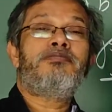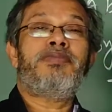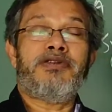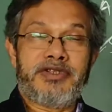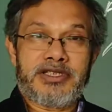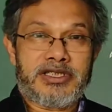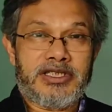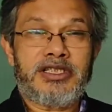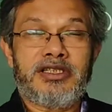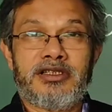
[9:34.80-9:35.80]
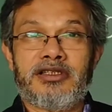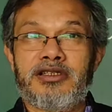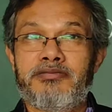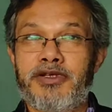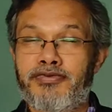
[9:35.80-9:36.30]
previously,
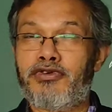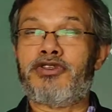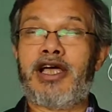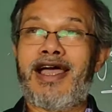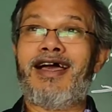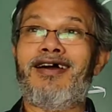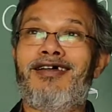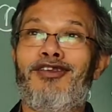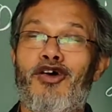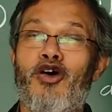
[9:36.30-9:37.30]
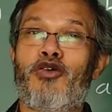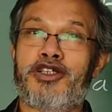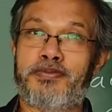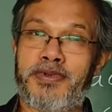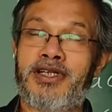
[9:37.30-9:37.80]
before the law
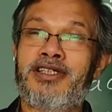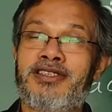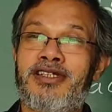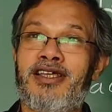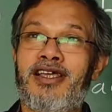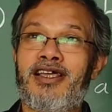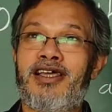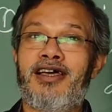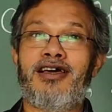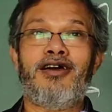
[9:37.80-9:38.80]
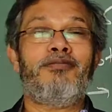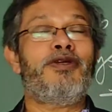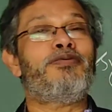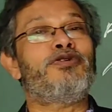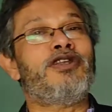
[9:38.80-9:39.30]
was passed,
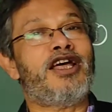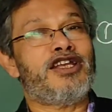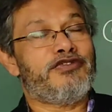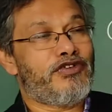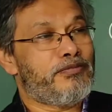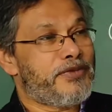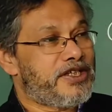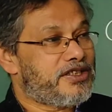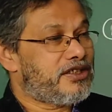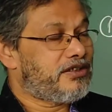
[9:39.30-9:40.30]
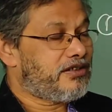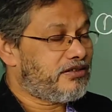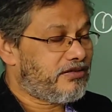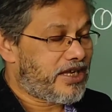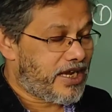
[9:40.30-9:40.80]
before the Land Reform
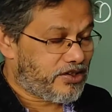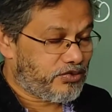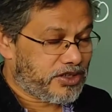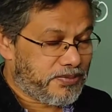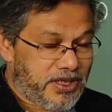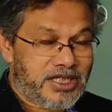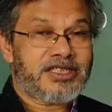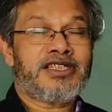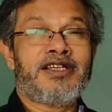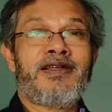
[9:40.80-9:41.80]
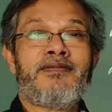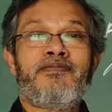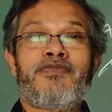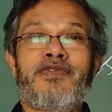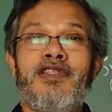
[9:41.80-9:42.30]
Act was passed,
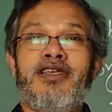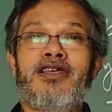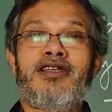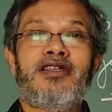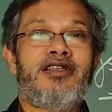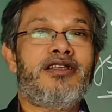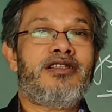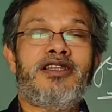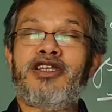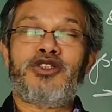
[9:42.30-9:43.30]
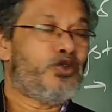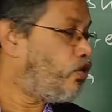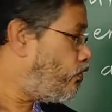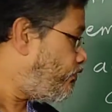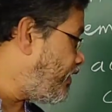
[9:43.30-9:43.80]
there is
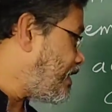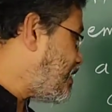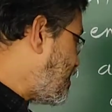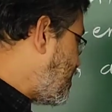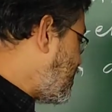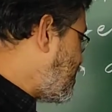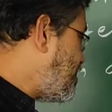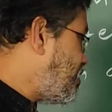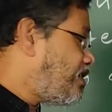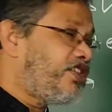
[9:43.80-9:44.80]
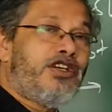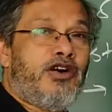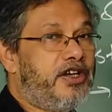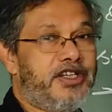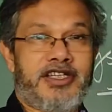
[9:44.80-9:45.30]
no fixed
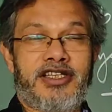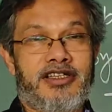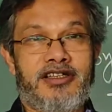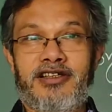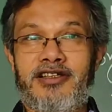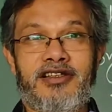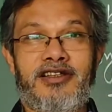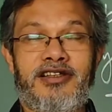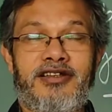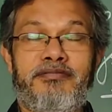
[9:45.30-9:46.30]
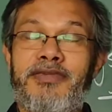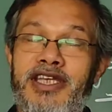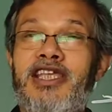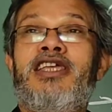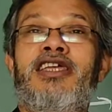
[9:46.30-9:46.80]
security,
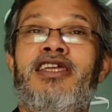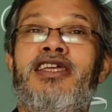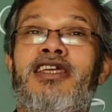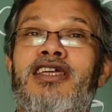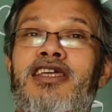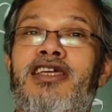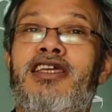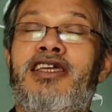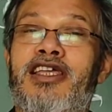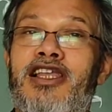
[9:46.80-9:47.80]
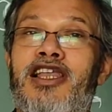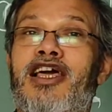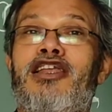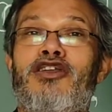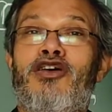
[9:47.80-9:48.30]
meaning a
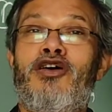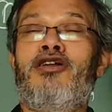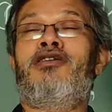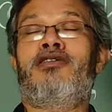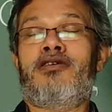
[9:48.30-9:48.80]
landlord